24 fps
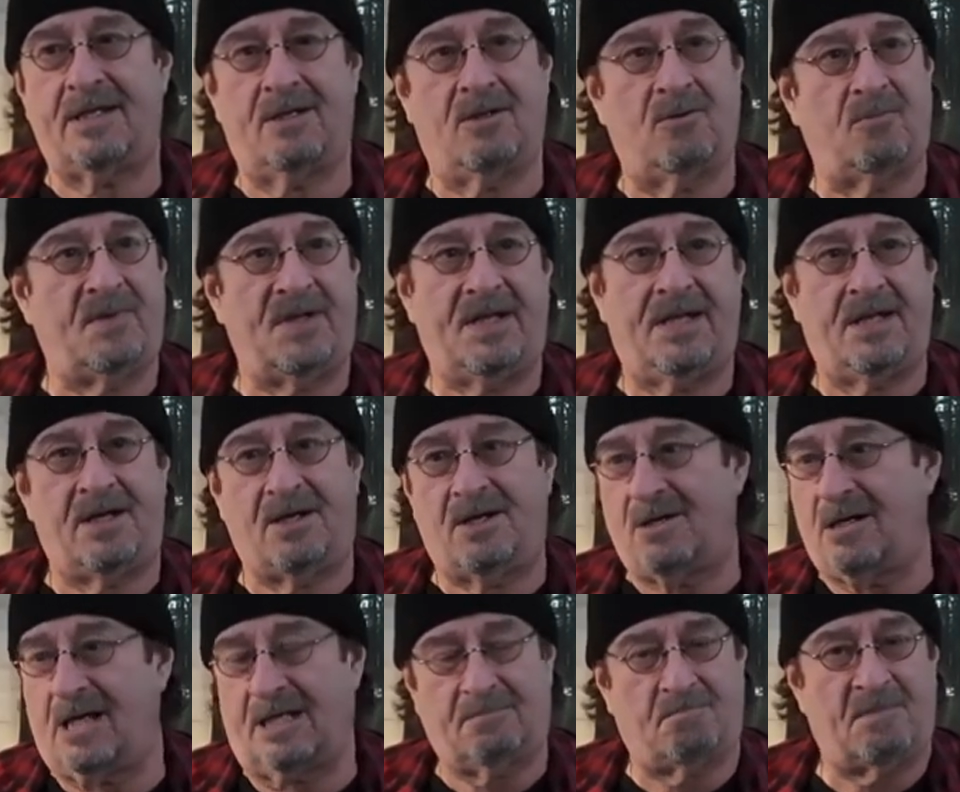It'll be
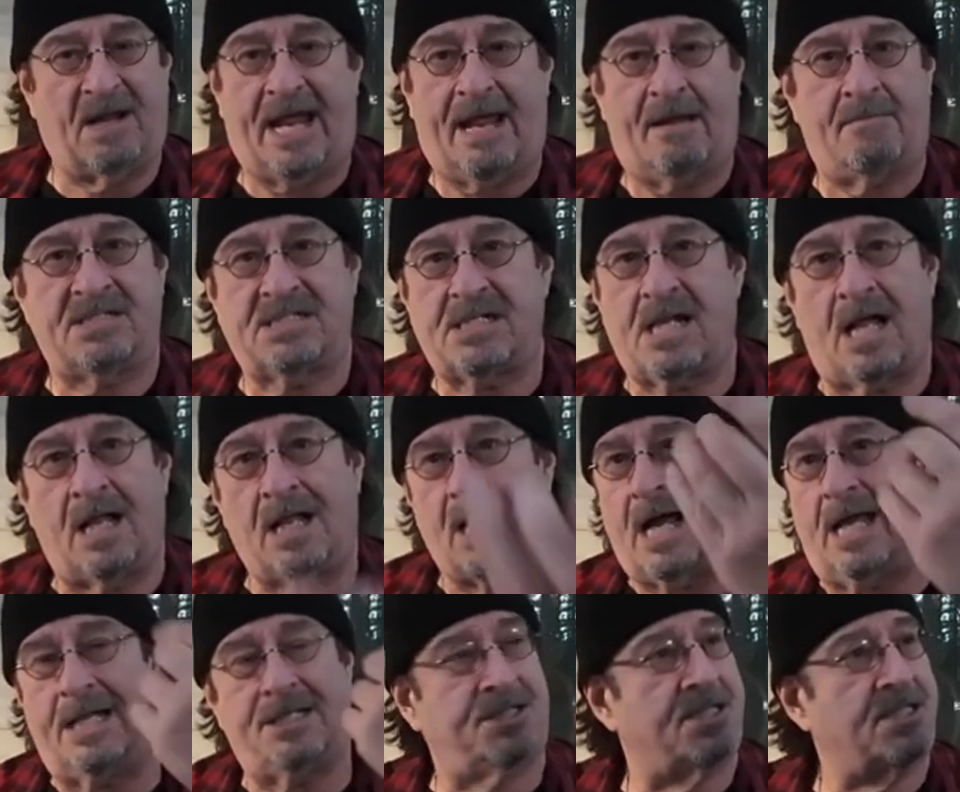here. Like, my Amazon
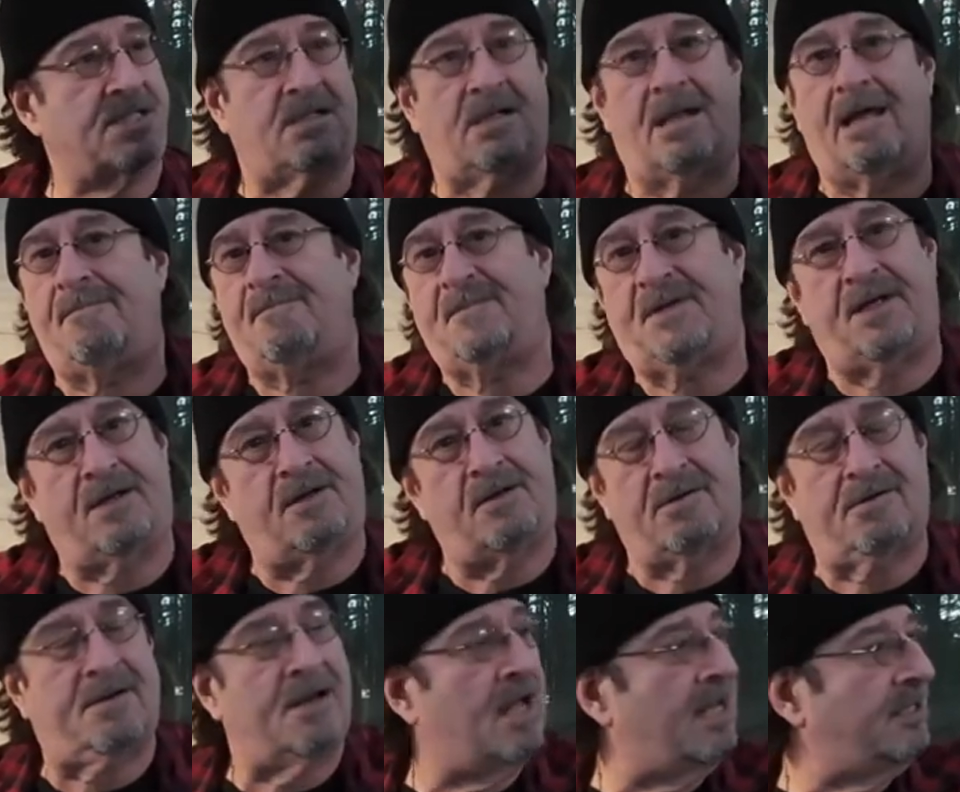guy just left
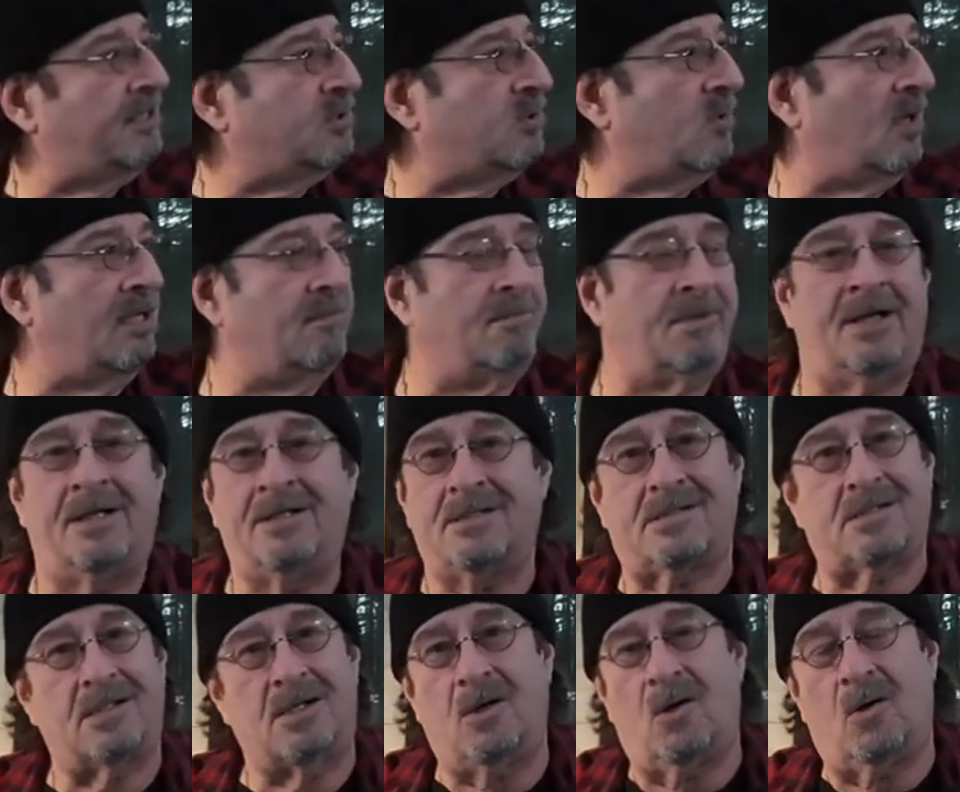here not twenty
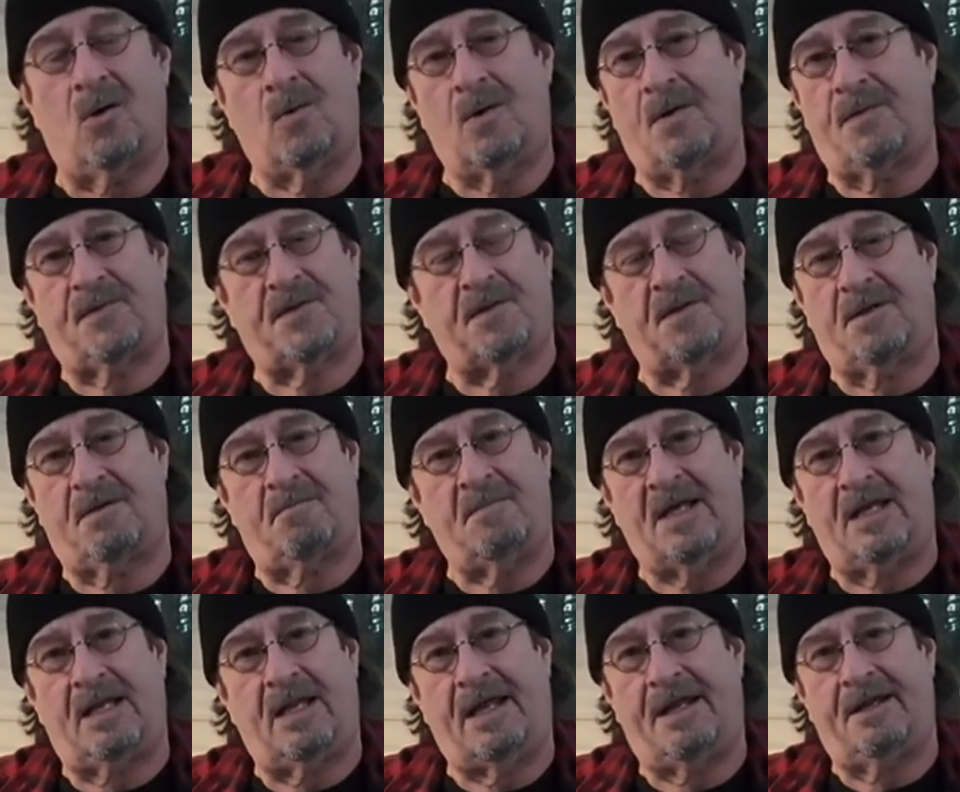minutes ago with uh,
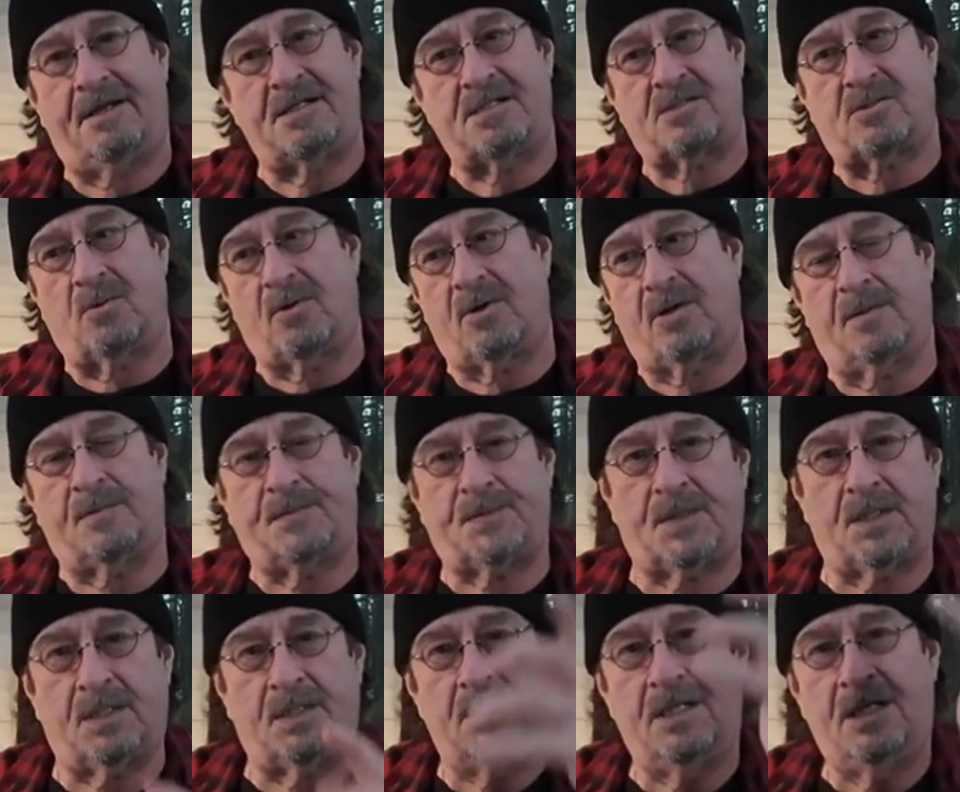my latest order
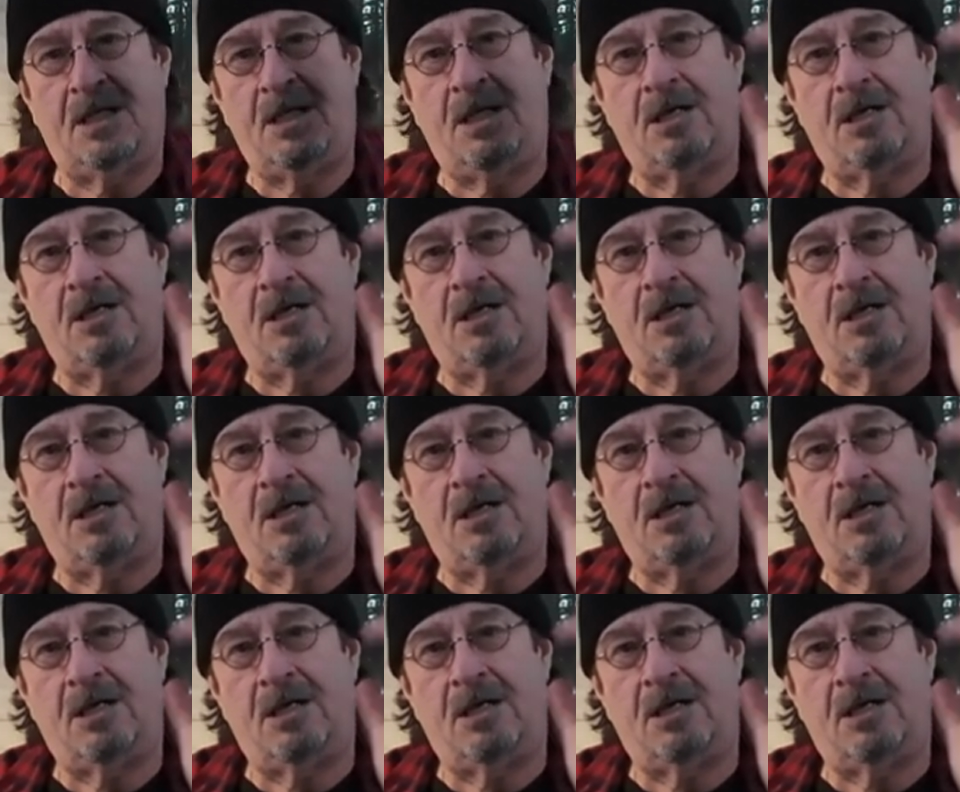for